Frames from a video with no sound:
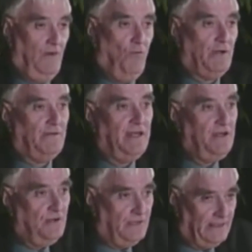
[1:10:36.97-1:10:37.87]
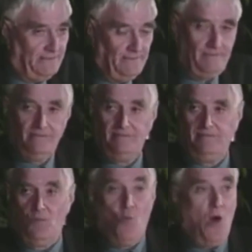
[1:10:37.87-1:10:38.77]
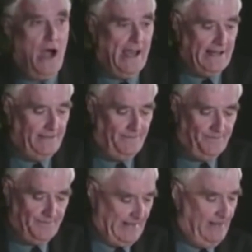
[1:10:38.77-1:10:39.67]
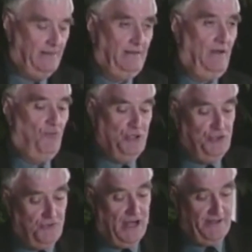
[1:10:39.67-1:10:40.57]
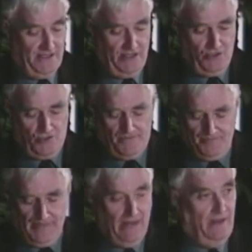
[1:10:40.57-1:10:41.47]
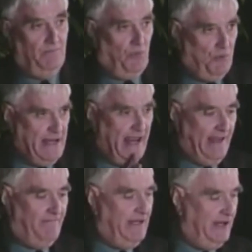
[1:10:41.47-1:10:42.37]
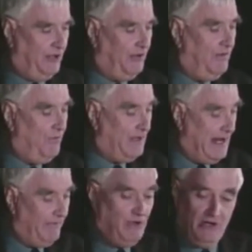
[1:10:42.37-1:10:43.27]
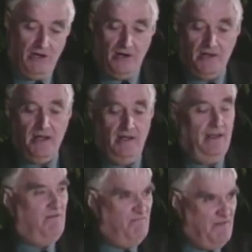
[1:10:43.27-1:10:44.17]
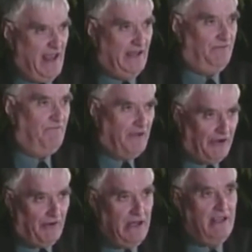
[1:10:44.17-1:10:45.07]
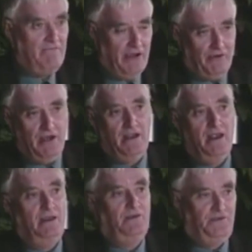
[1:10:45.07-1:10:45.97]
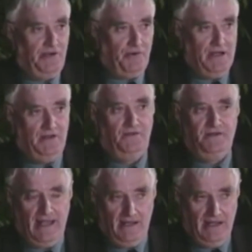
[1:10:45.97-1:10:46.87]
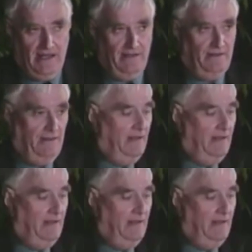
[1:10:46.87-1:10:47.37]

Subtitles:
What are they doing? Why? We do not know. But we have here what I regard as very, very serious, telling